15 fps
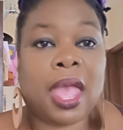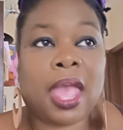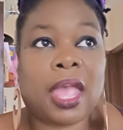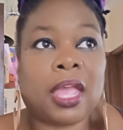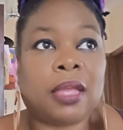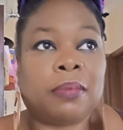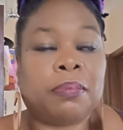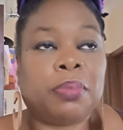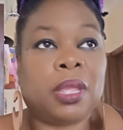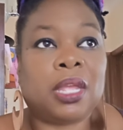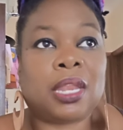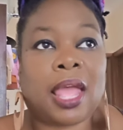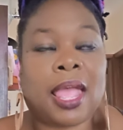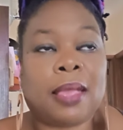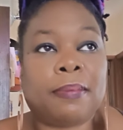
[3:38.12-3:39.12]
And
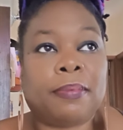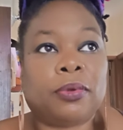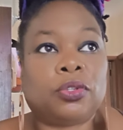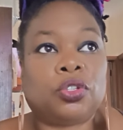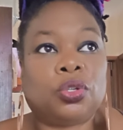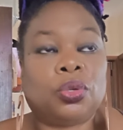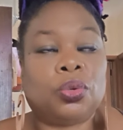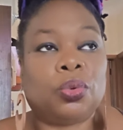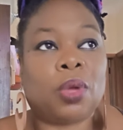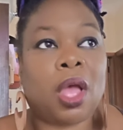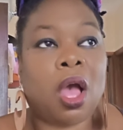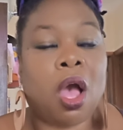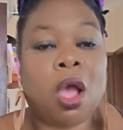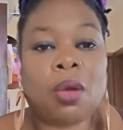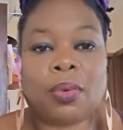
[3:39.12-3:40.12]
being able to
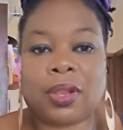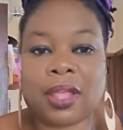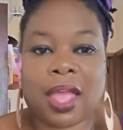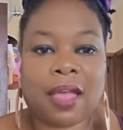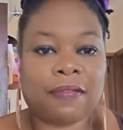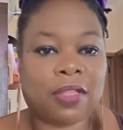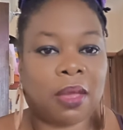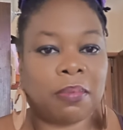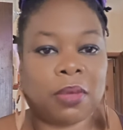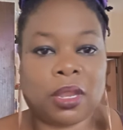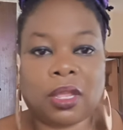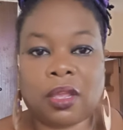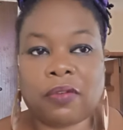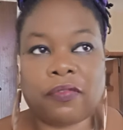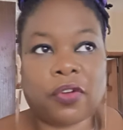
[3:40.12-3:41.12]
already have that
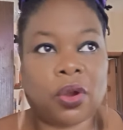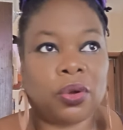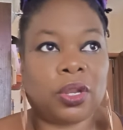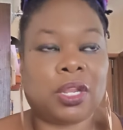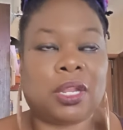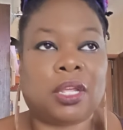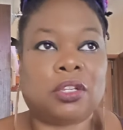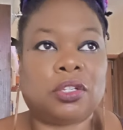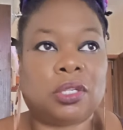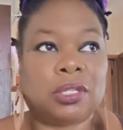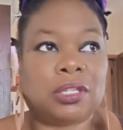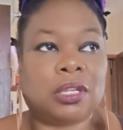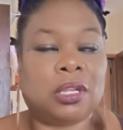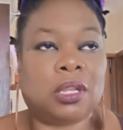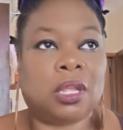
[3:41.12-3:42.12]
money converted into
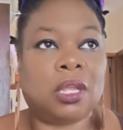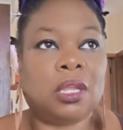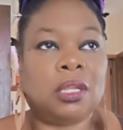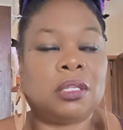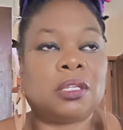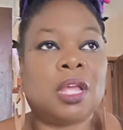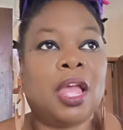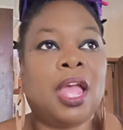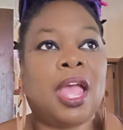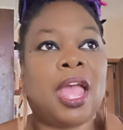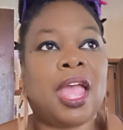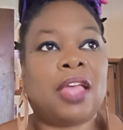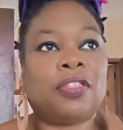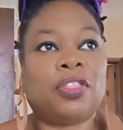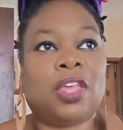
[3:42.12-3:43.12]
CDs,
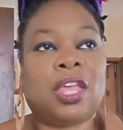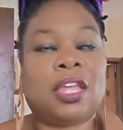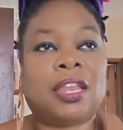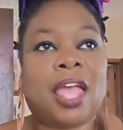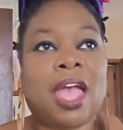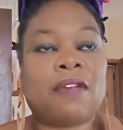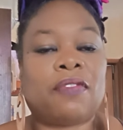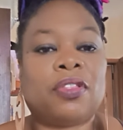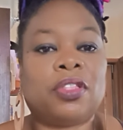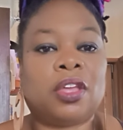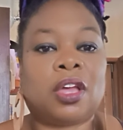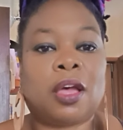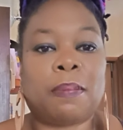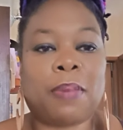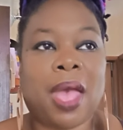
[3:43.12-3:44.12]
and then having the
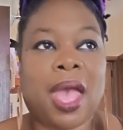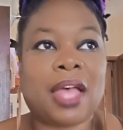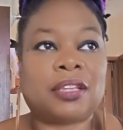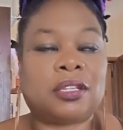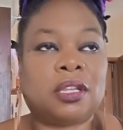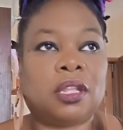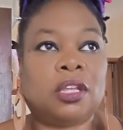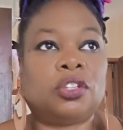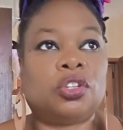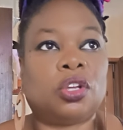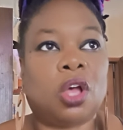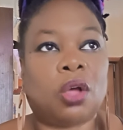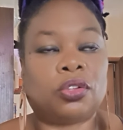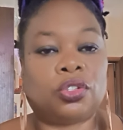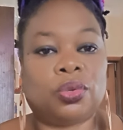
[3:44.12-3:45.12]
capacity to
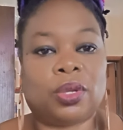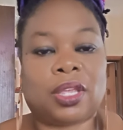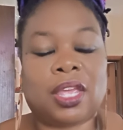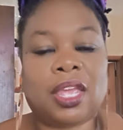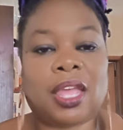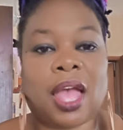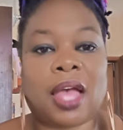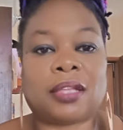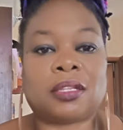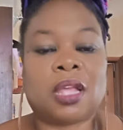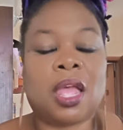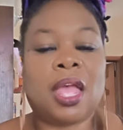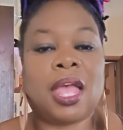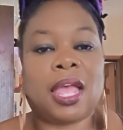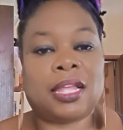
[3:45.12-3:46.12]
go to a kiosk
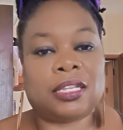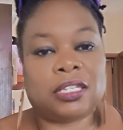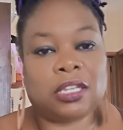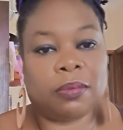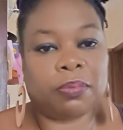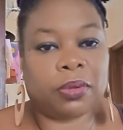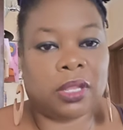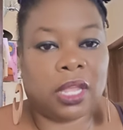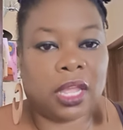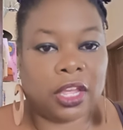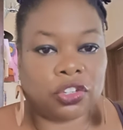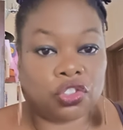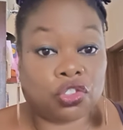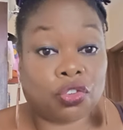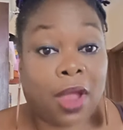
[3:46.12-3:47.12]
and simply
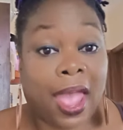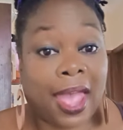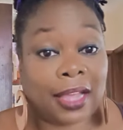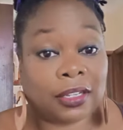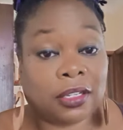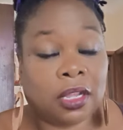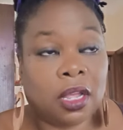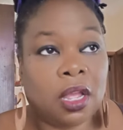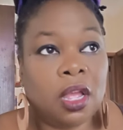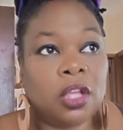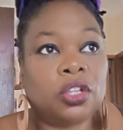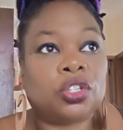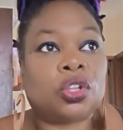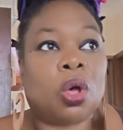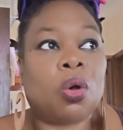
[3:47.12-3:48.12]
extract.
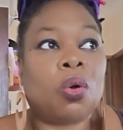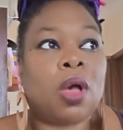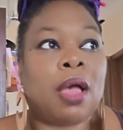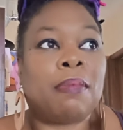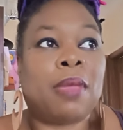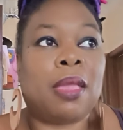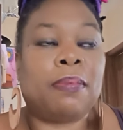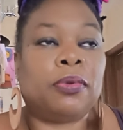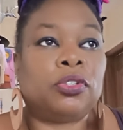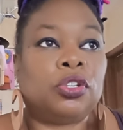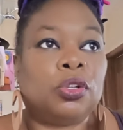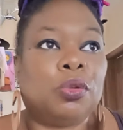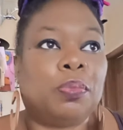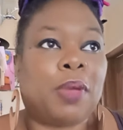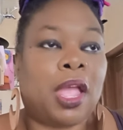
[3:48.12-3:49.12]
So I'm able
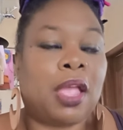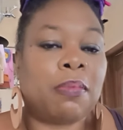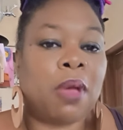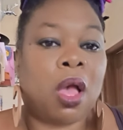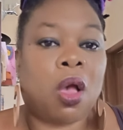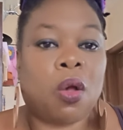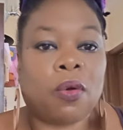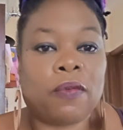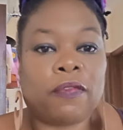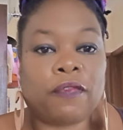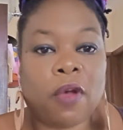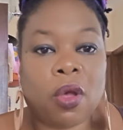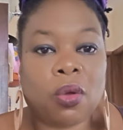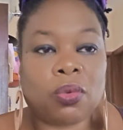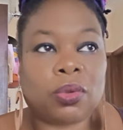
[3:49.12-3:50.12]
to pay my own
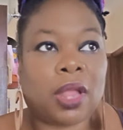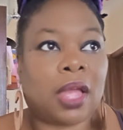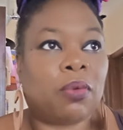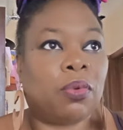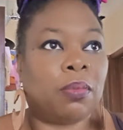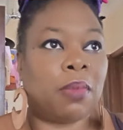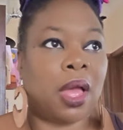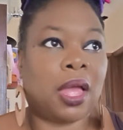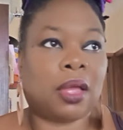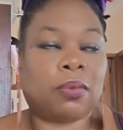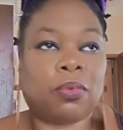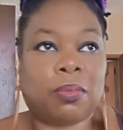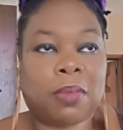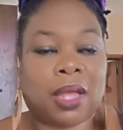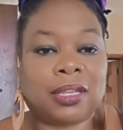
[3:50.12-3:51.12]
phone. Like when
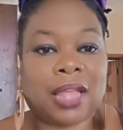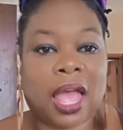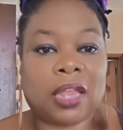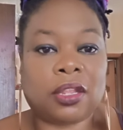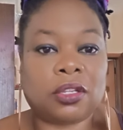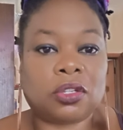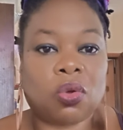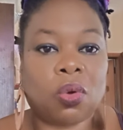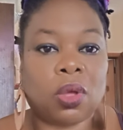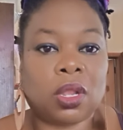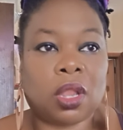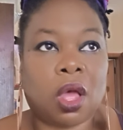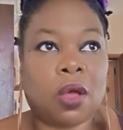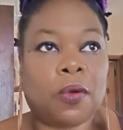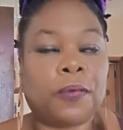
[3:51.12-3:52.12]
my data is going
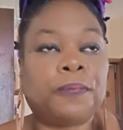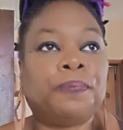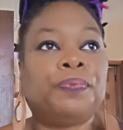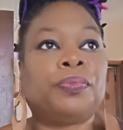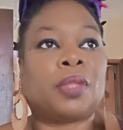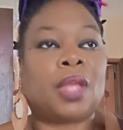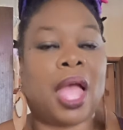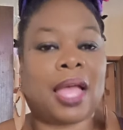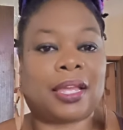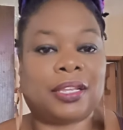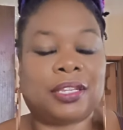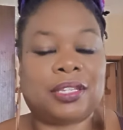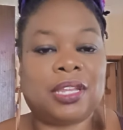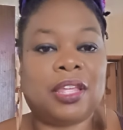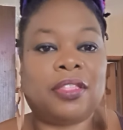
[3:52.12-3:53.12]
low, I can
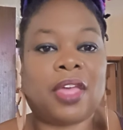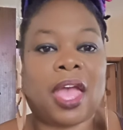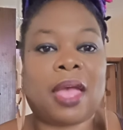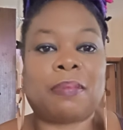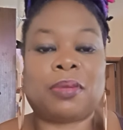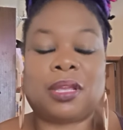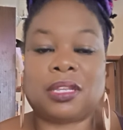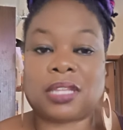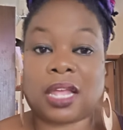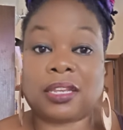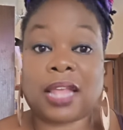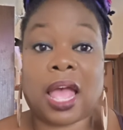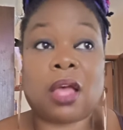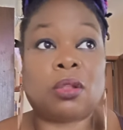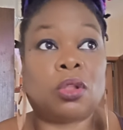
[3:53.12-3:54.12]
see that because I
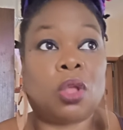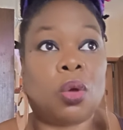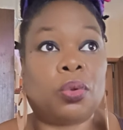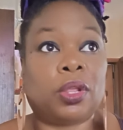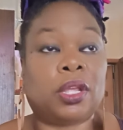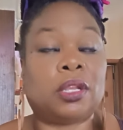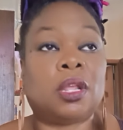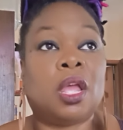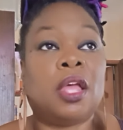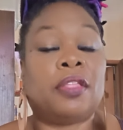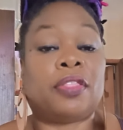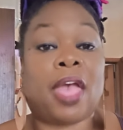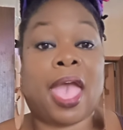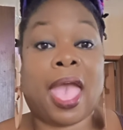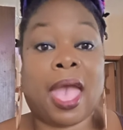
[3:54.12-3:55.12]
downloaded
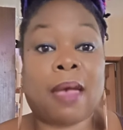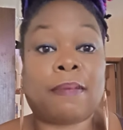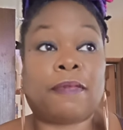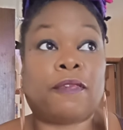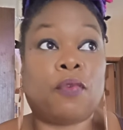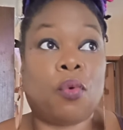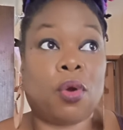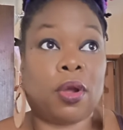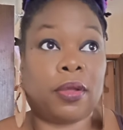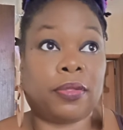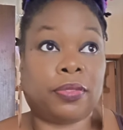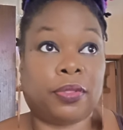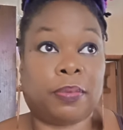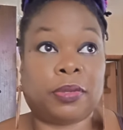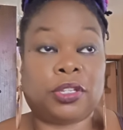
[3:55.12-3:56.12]
the app for
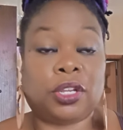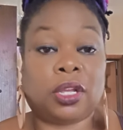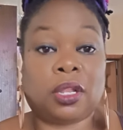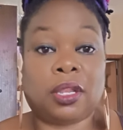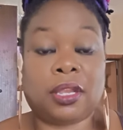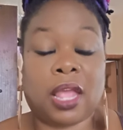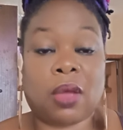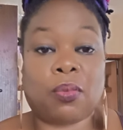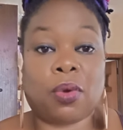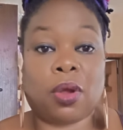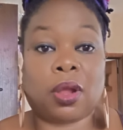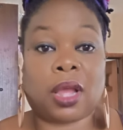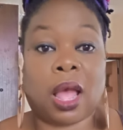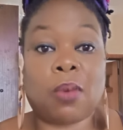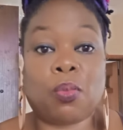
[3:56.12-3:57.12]
the particular
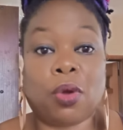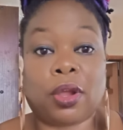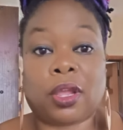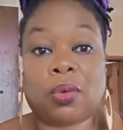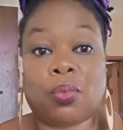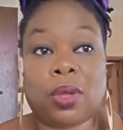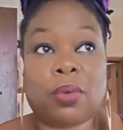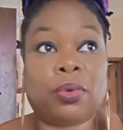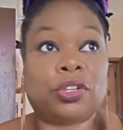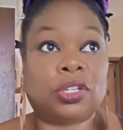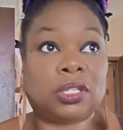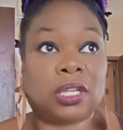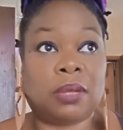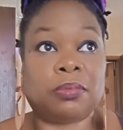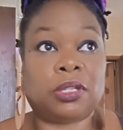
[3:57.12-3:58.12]
network I'm working with, which
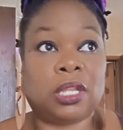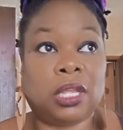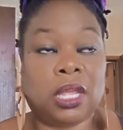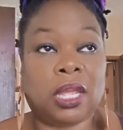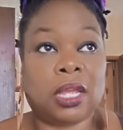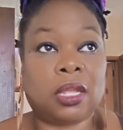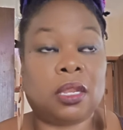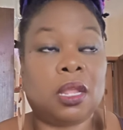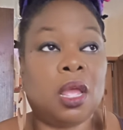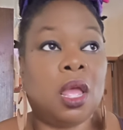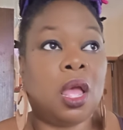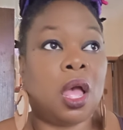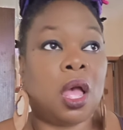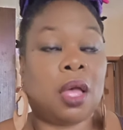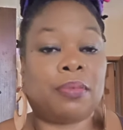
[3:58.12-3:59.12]
is MTN.
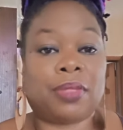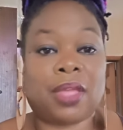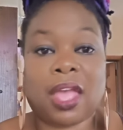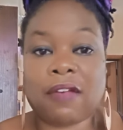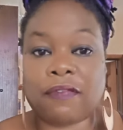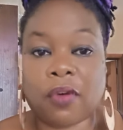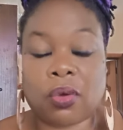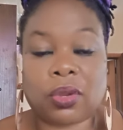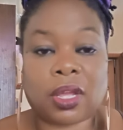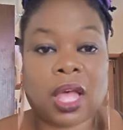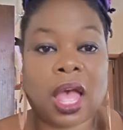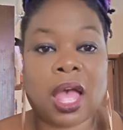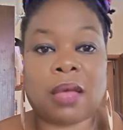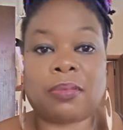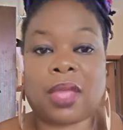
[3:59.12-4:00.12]
They have
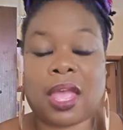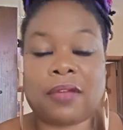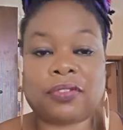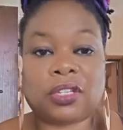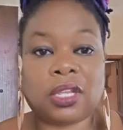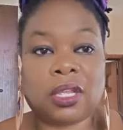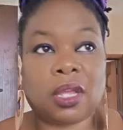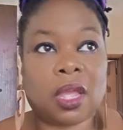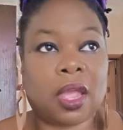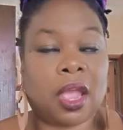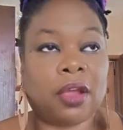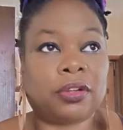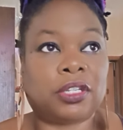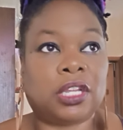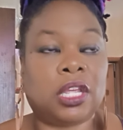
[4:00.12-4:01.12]
Vodacom, they have
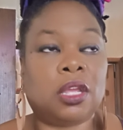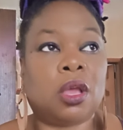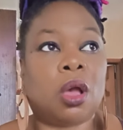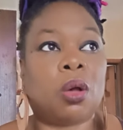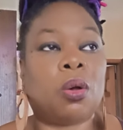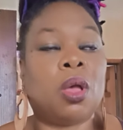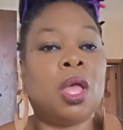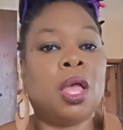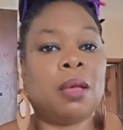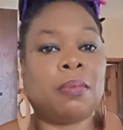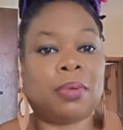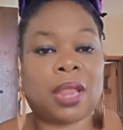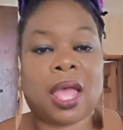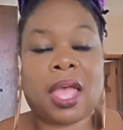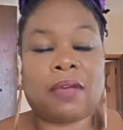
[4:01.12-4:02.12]
Air Tigo,
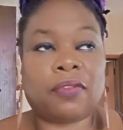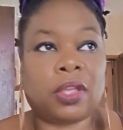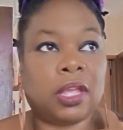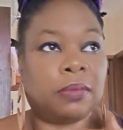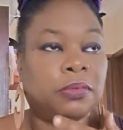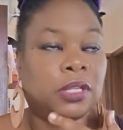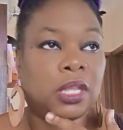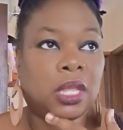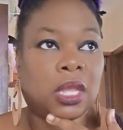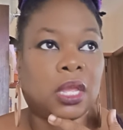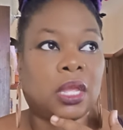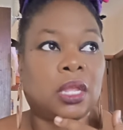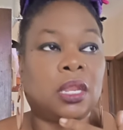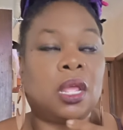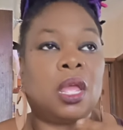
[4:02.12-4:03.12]
but I have an
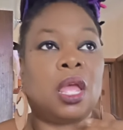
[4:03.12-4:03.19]
MTN.